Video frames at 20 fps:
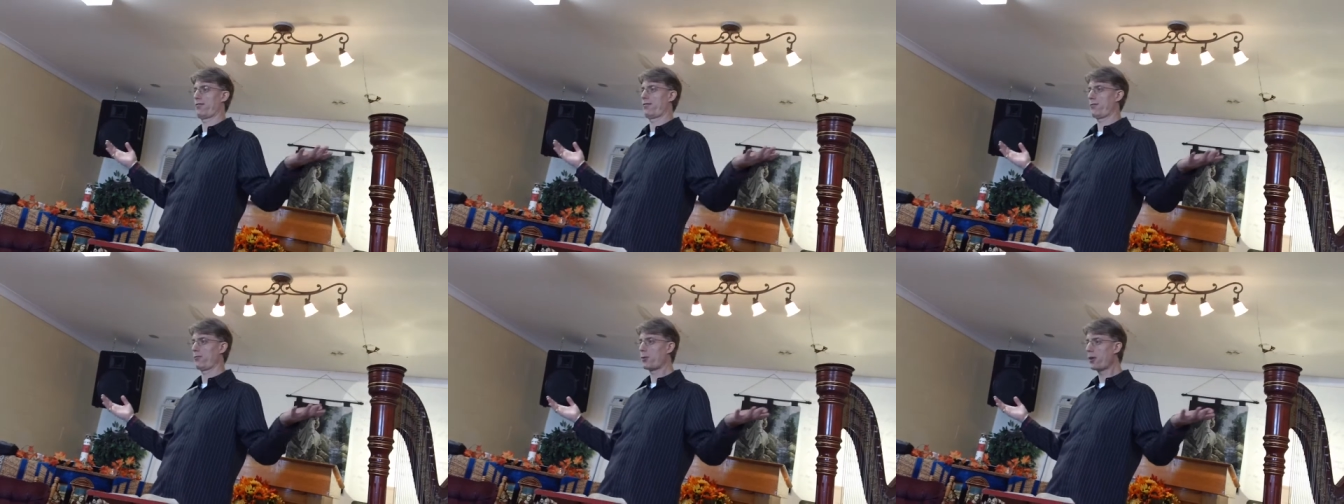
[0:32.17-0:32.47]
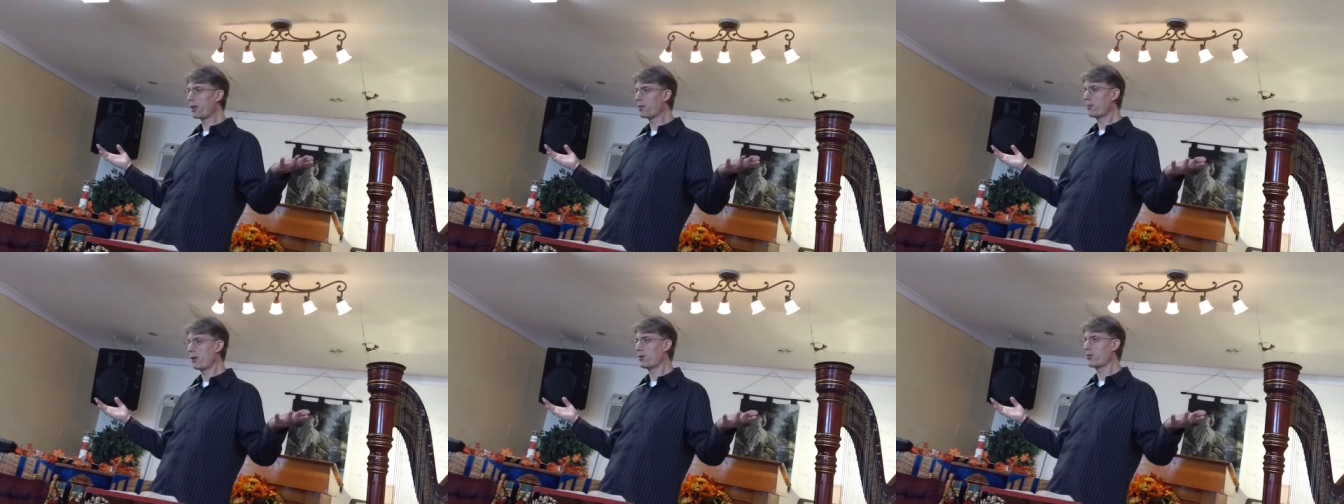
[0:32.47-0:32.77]

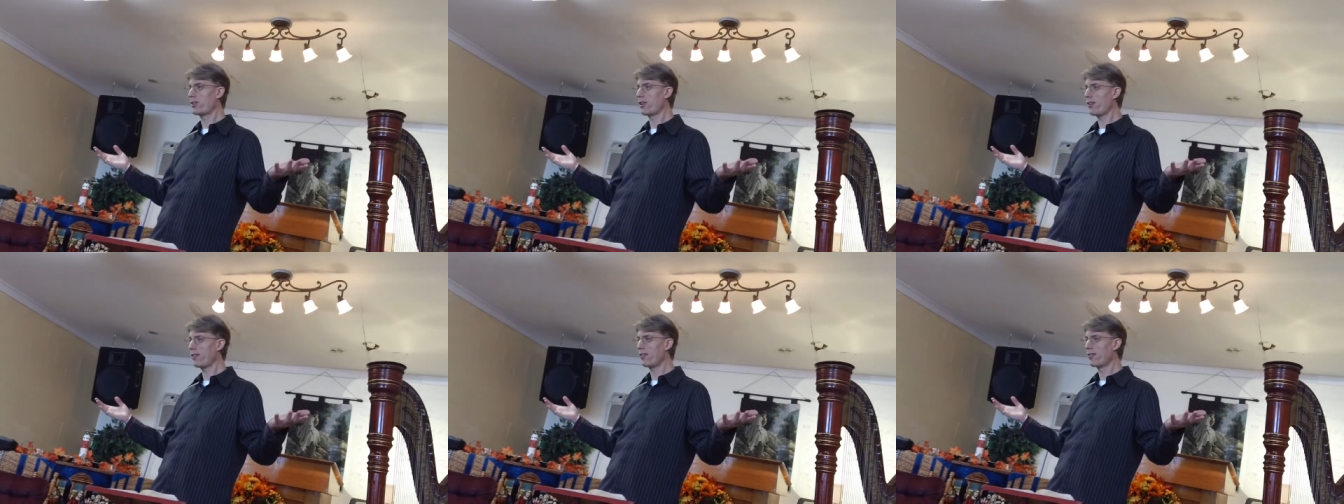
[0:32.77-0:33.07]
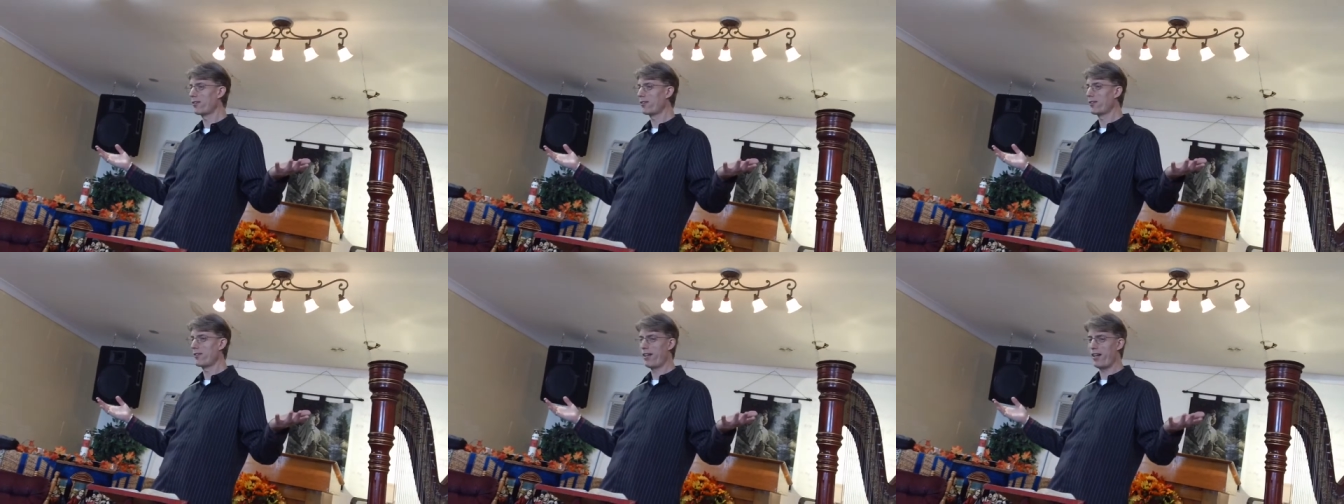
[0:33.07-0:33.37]
read music.
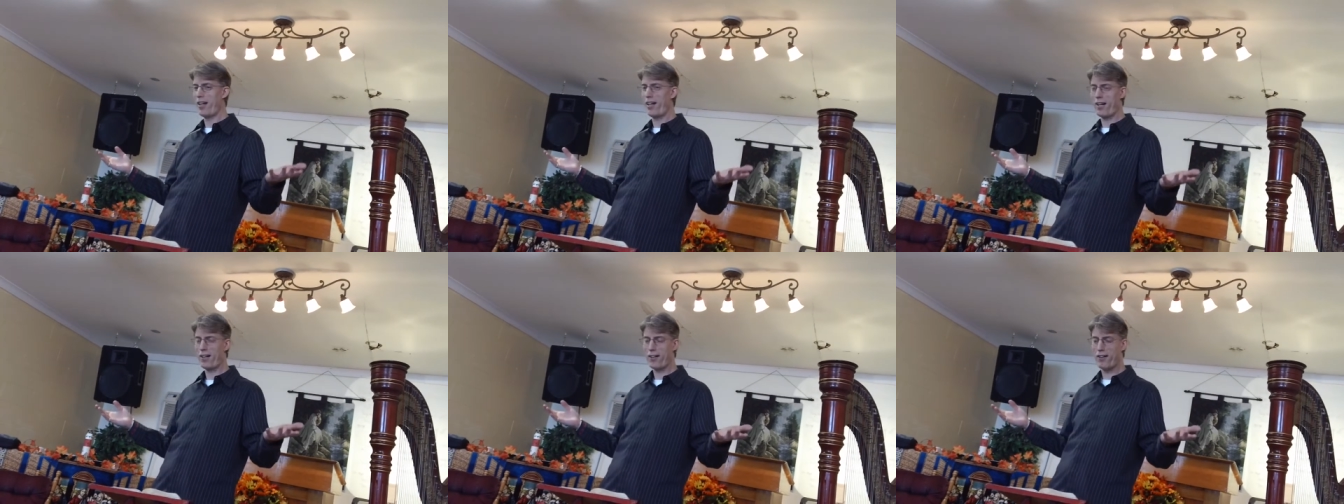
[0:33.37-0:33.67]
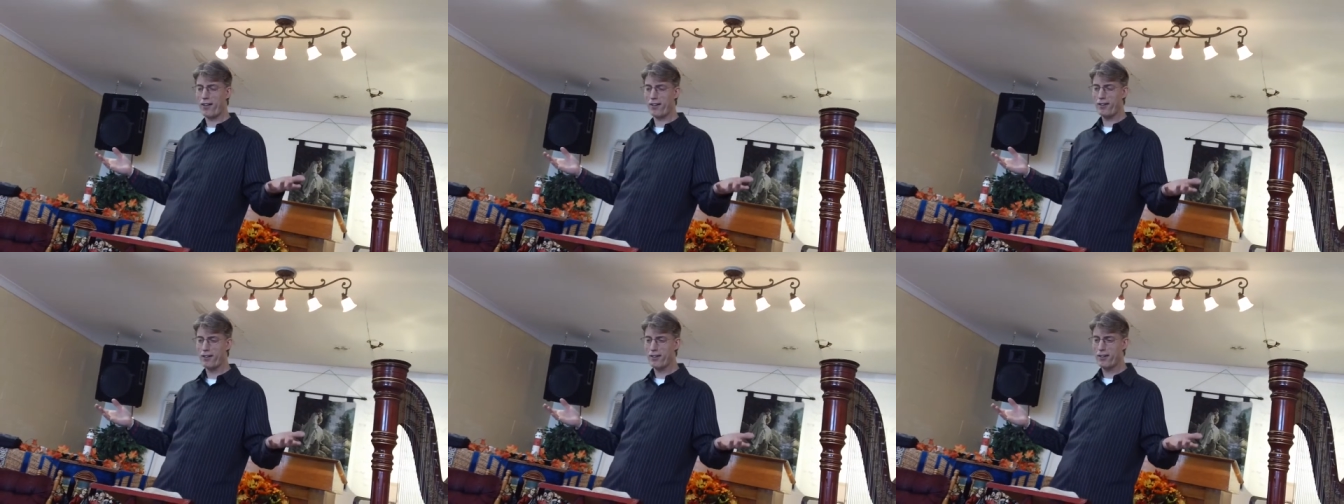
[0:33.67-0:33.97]
And
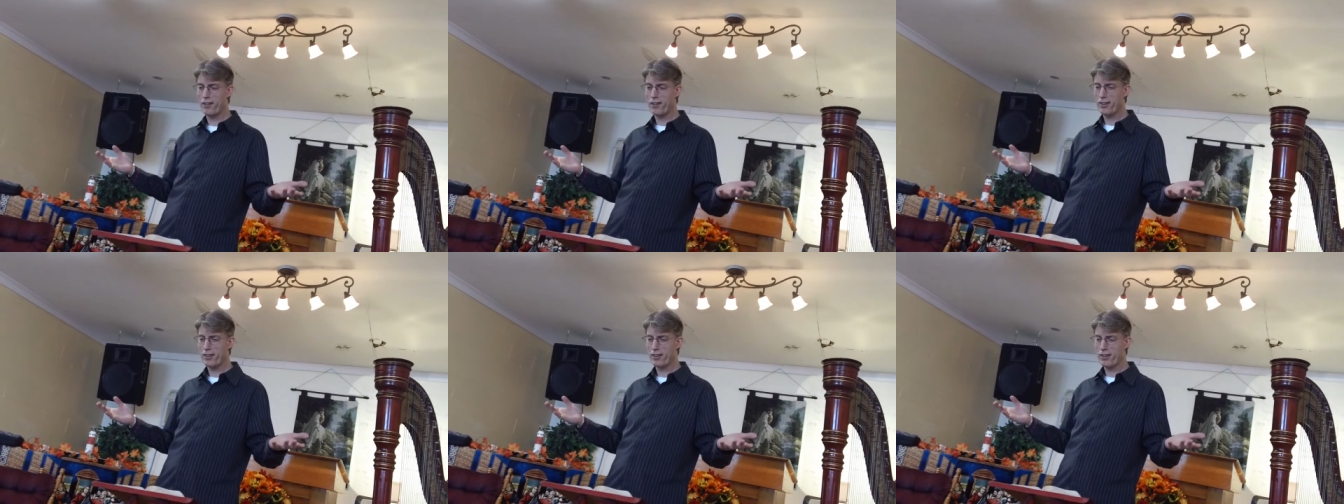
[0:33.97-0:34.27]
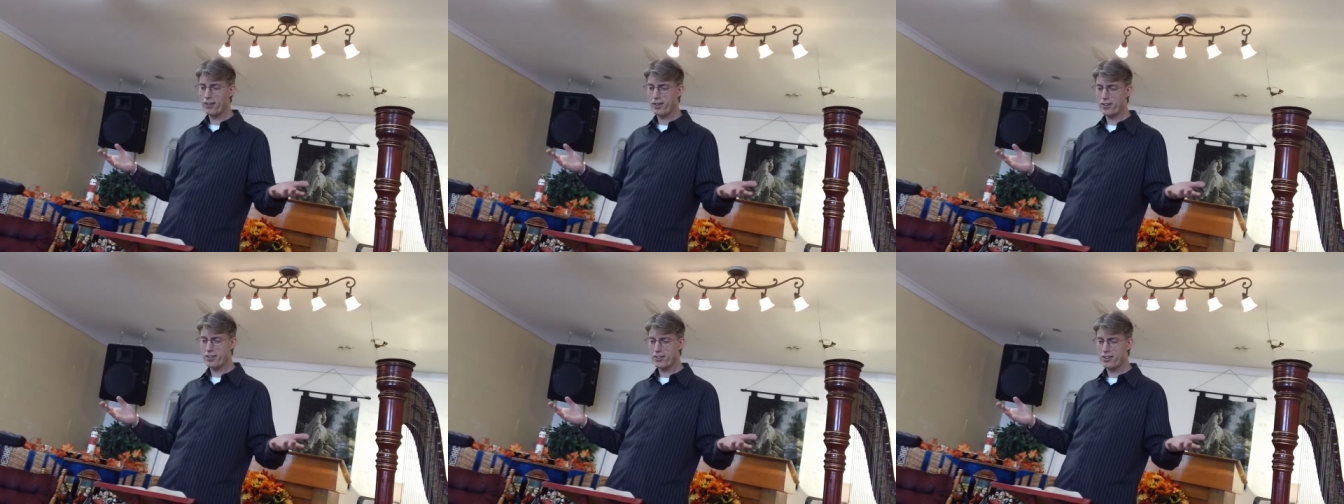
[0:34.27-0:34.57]
uh,
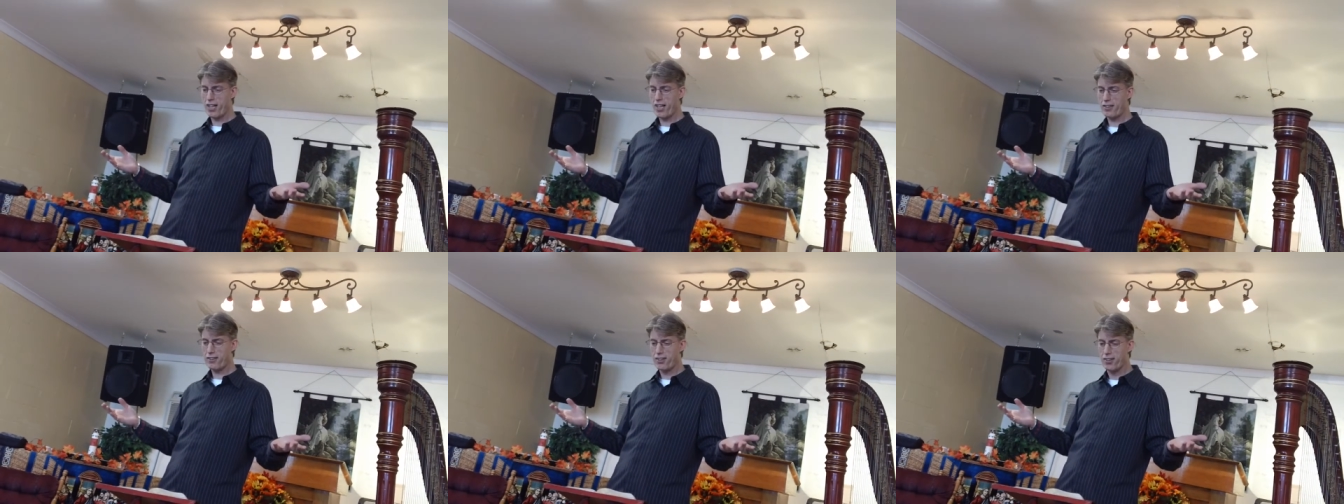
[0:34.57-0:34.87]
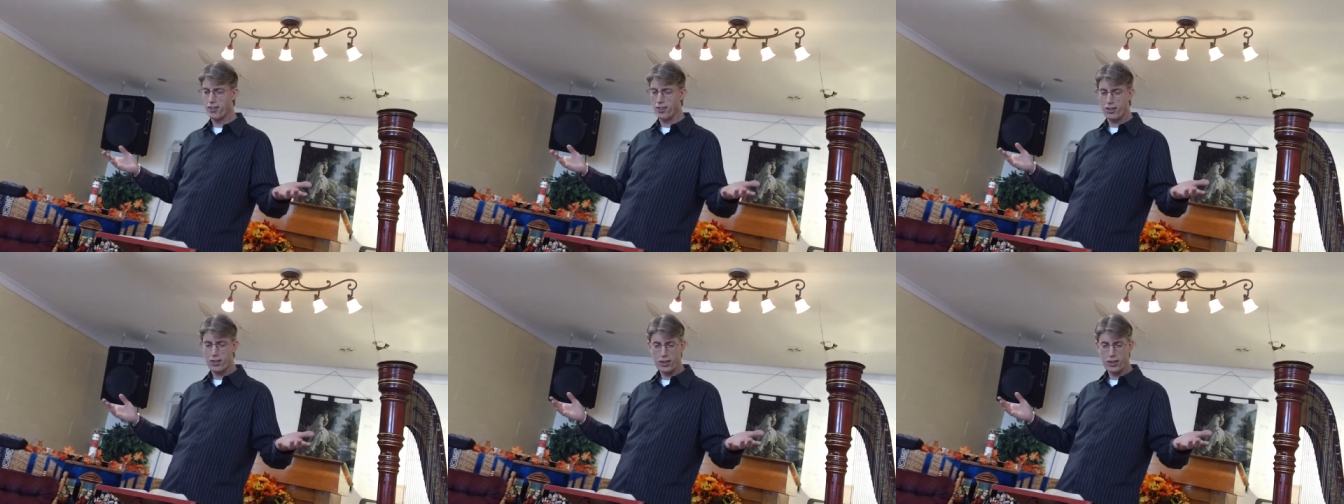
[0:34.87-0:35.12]
he said,